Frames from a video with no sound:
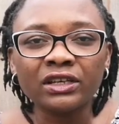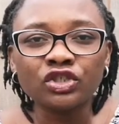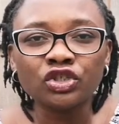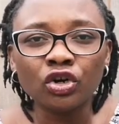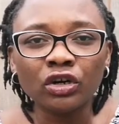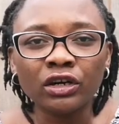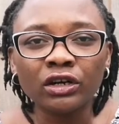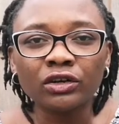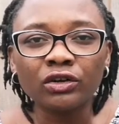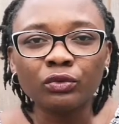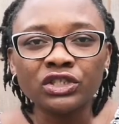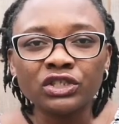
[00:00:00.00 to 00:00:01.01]
shock
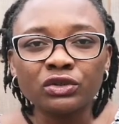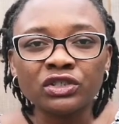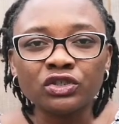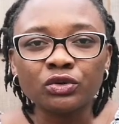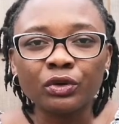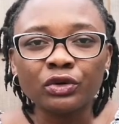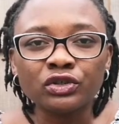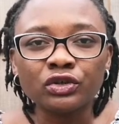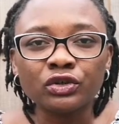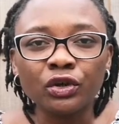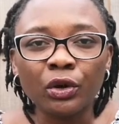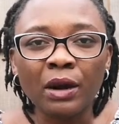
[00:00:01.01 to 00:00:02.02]
which is supposed
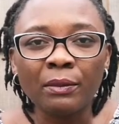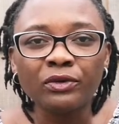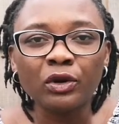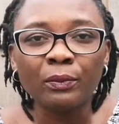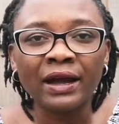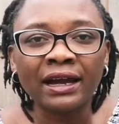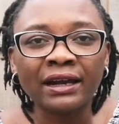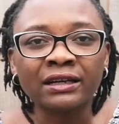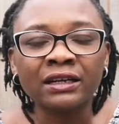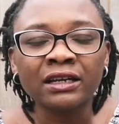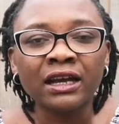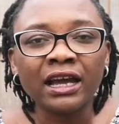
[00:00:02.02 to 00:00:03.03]
to go up your
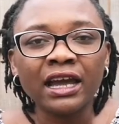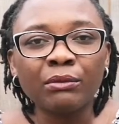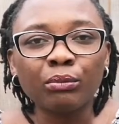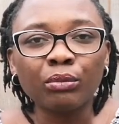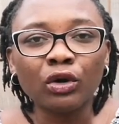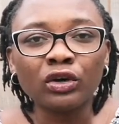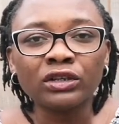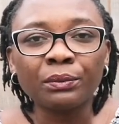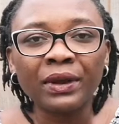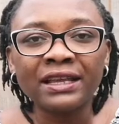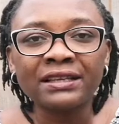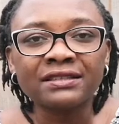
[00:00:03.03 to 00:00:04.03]
back and block the
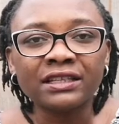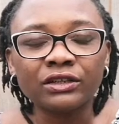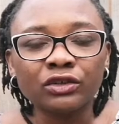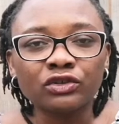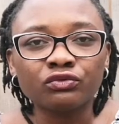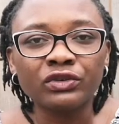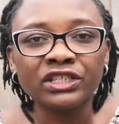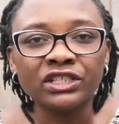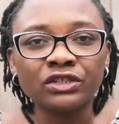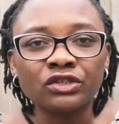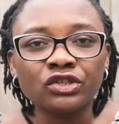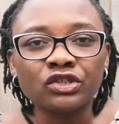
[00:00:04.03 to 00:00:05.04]
pain signals
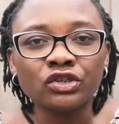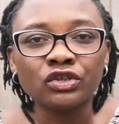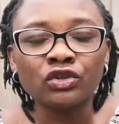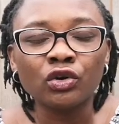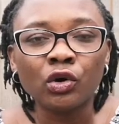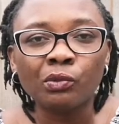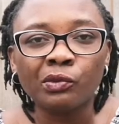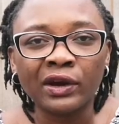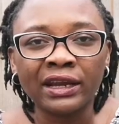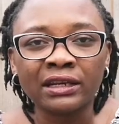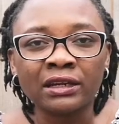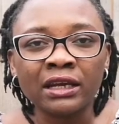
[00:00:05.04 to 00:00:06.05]
reaching to your
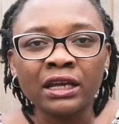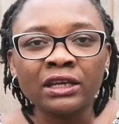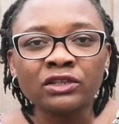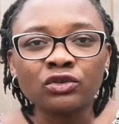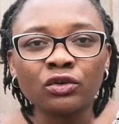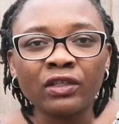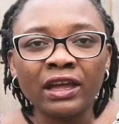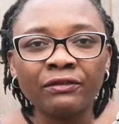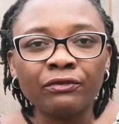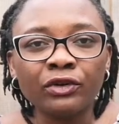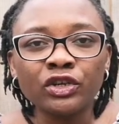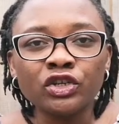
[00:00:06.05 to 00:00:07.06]
brain, so
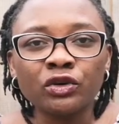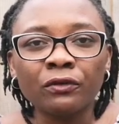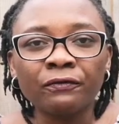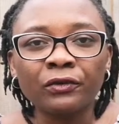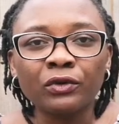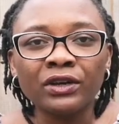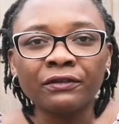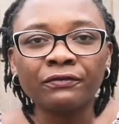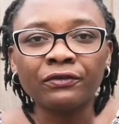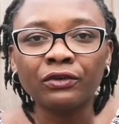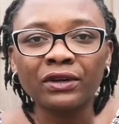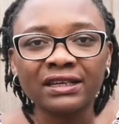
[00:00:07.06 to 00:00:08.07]
therefore you don't feel the
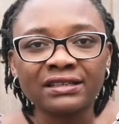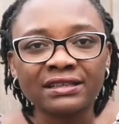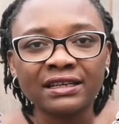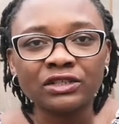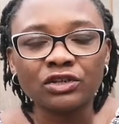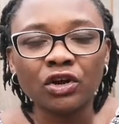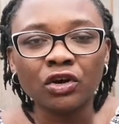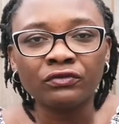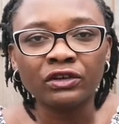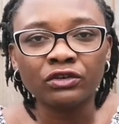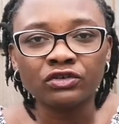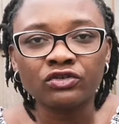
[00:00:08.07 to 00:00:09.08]
full extent
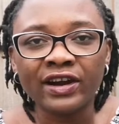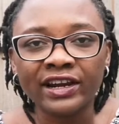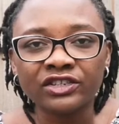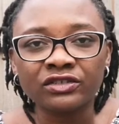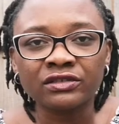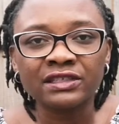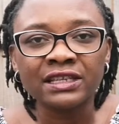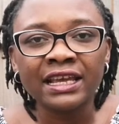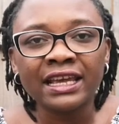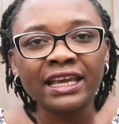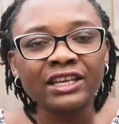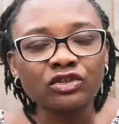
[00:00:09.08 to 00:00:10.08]
of the contractions.
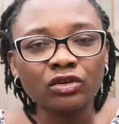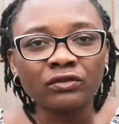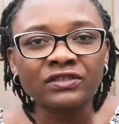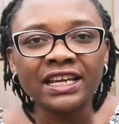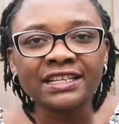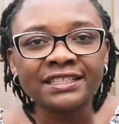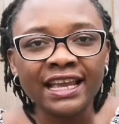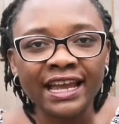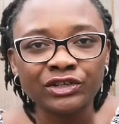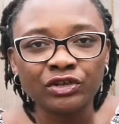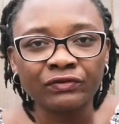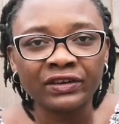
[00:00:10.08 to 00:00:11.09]
It sort of takes the
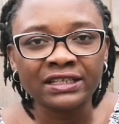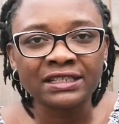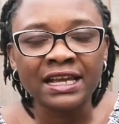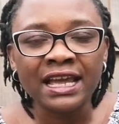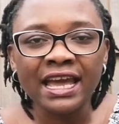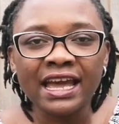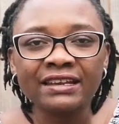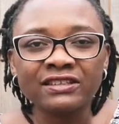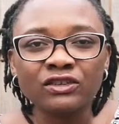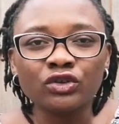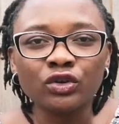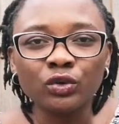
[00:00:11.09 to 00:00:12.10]
edge of it, and it's
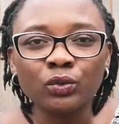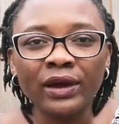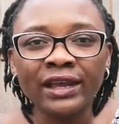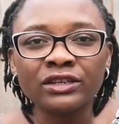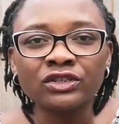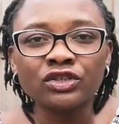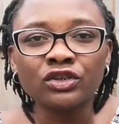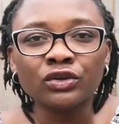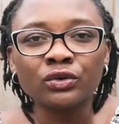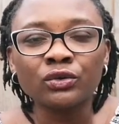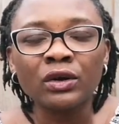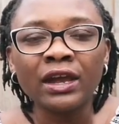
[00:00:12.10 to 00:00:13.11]
a good way
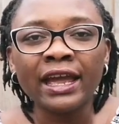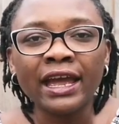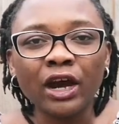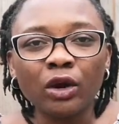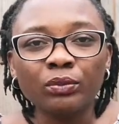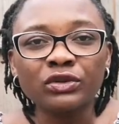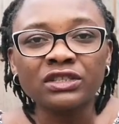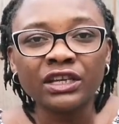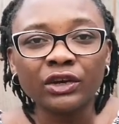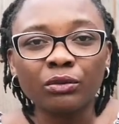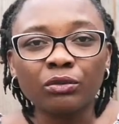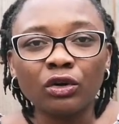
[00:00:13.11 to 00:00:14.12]
to help you
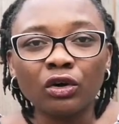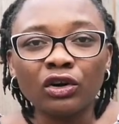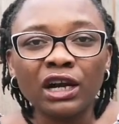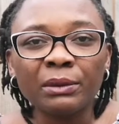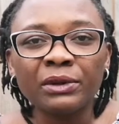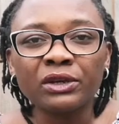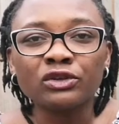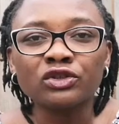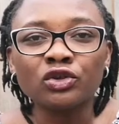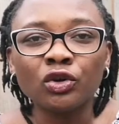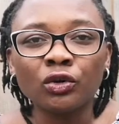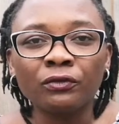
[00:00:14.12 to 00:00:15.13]
stay home longer
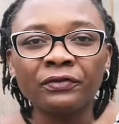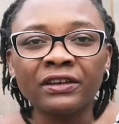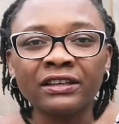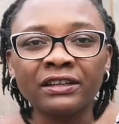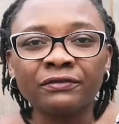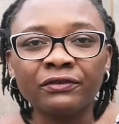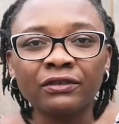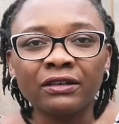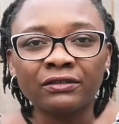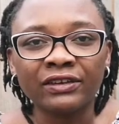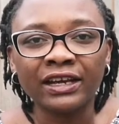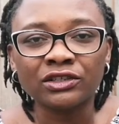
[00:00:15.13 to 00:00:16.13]
because you're not feeling the full
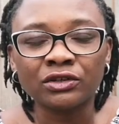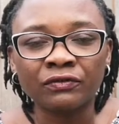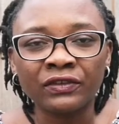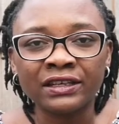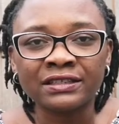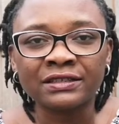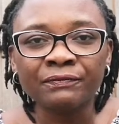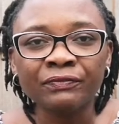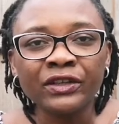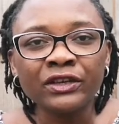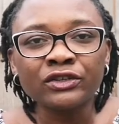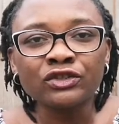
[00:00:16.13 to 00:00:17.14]
effect of this.
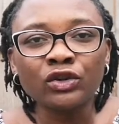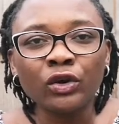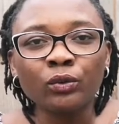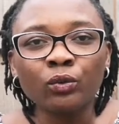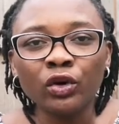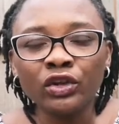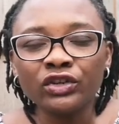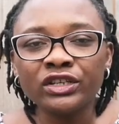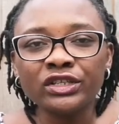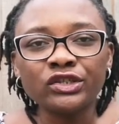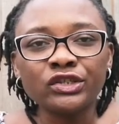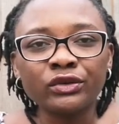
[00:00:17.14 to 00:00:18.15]
So what you
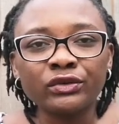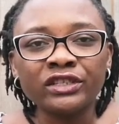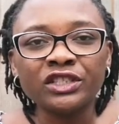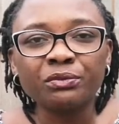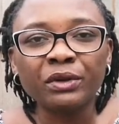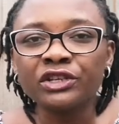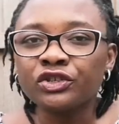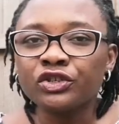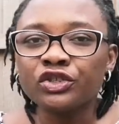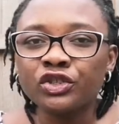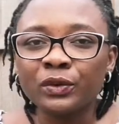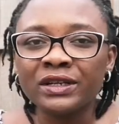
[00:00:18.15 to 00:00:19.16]
need to do is to make sure
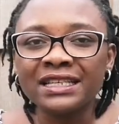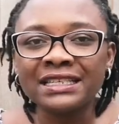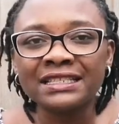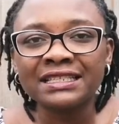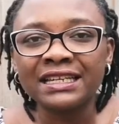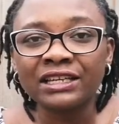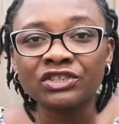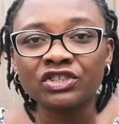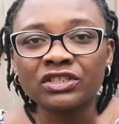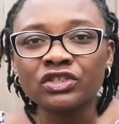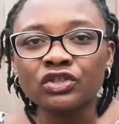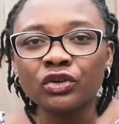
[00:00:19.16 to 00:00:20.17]
you do it in
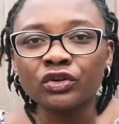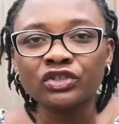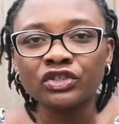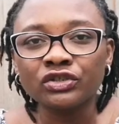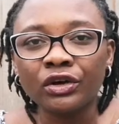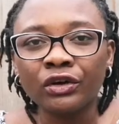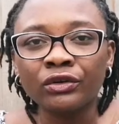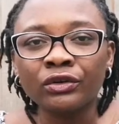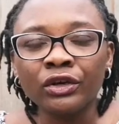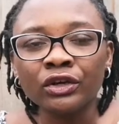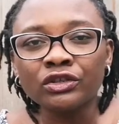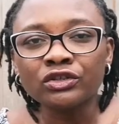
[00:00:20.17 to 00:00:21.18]
stages. You don't just go
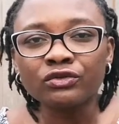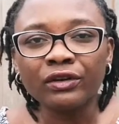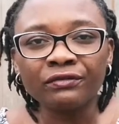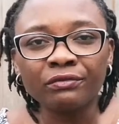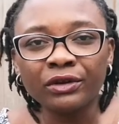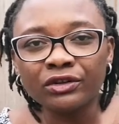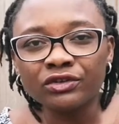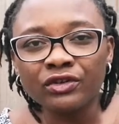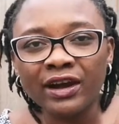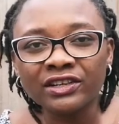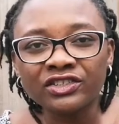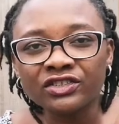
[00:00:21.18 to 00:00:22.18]
straight from a
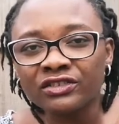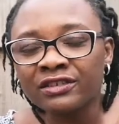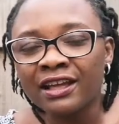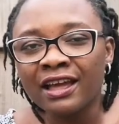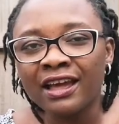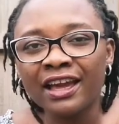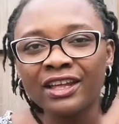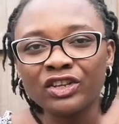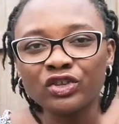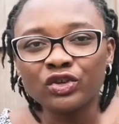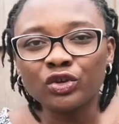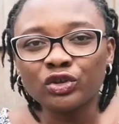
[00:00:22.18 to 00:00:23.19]
contraction and
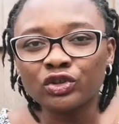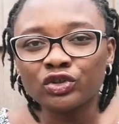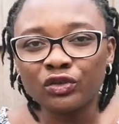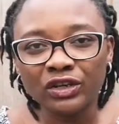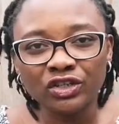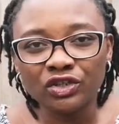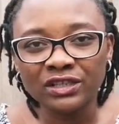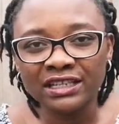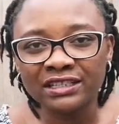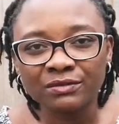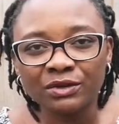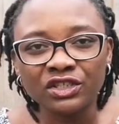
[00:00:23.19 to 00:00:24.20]
then you go straight to your
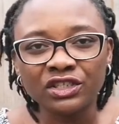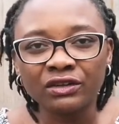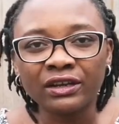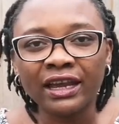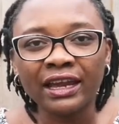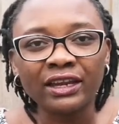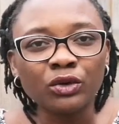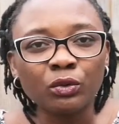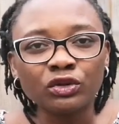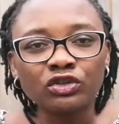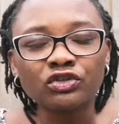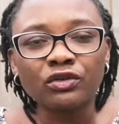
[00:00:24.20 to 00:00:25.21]
TENS machine. Okay, you
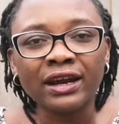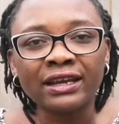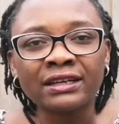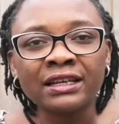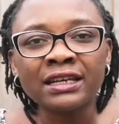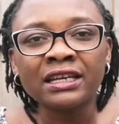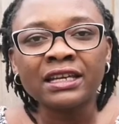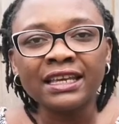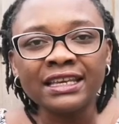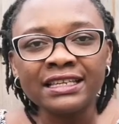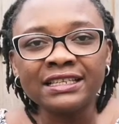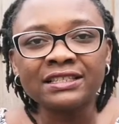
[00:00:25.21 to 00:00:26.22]
want to try and
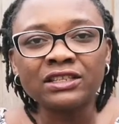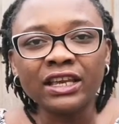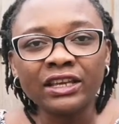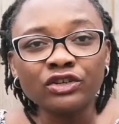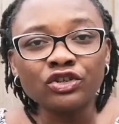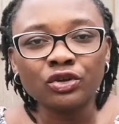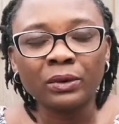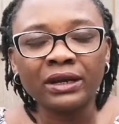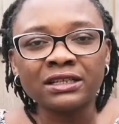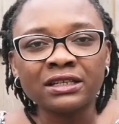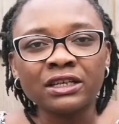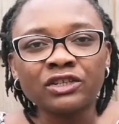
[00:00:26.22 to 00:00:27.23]
ease into
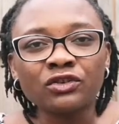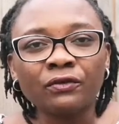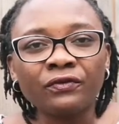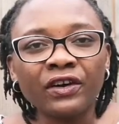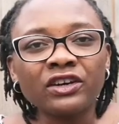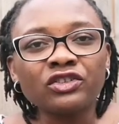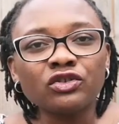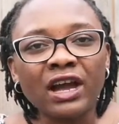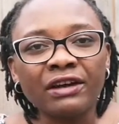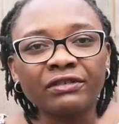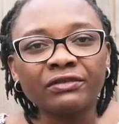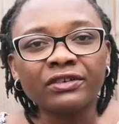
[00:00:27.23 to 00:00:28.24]
it. So first you
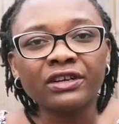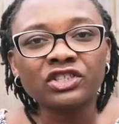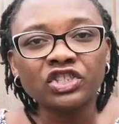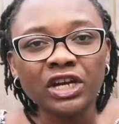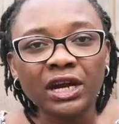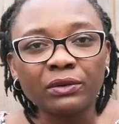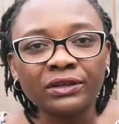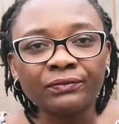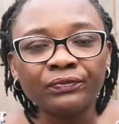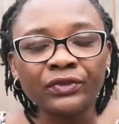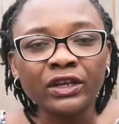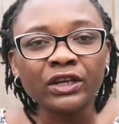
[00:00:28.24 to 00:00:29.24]
have a first shower.
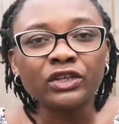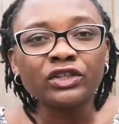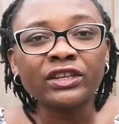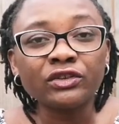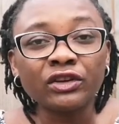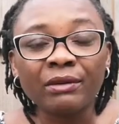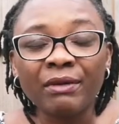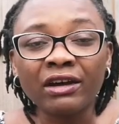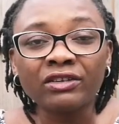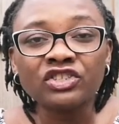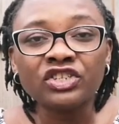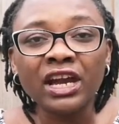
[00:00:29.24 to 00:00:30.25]
Then you come
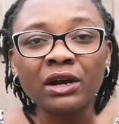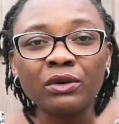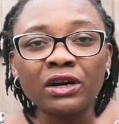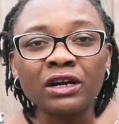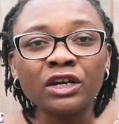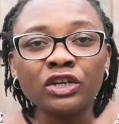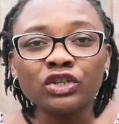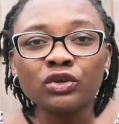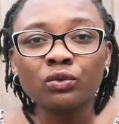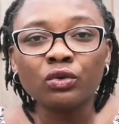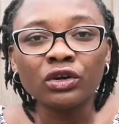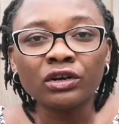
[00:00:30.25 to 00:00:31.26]
out of the shower,
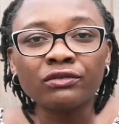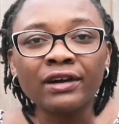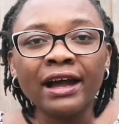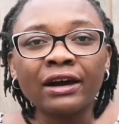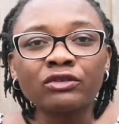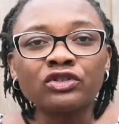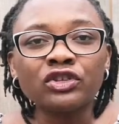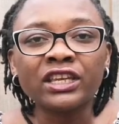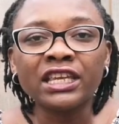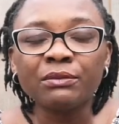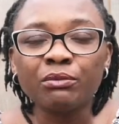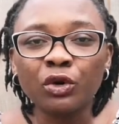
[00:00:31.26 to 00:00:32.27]
you walk around, you
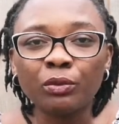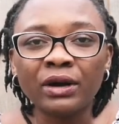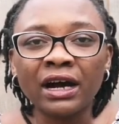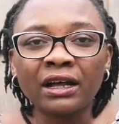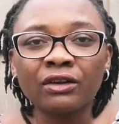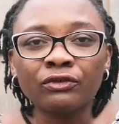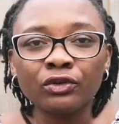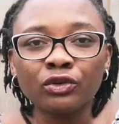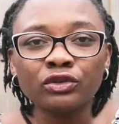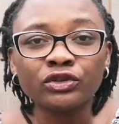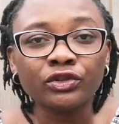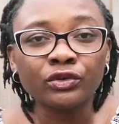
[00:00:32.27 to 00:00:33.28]
keep mobile, of
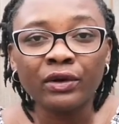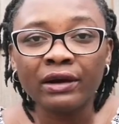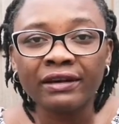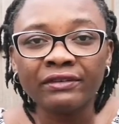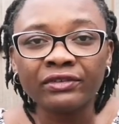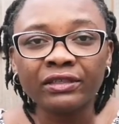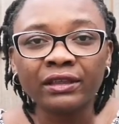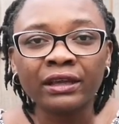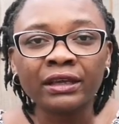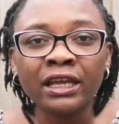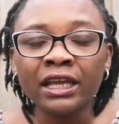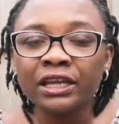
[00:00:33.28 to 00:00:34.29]
course, throughout
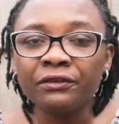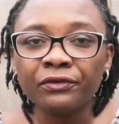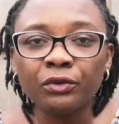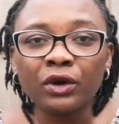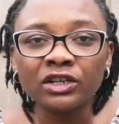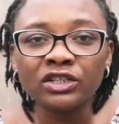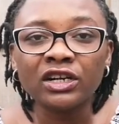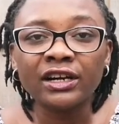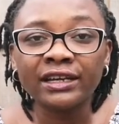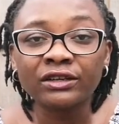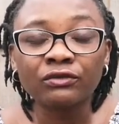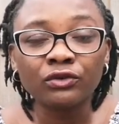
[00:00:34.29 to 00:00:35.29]
everything. If you are
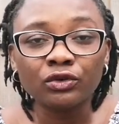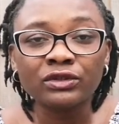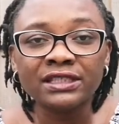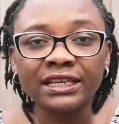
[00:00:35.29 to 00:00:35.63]
tired, of course,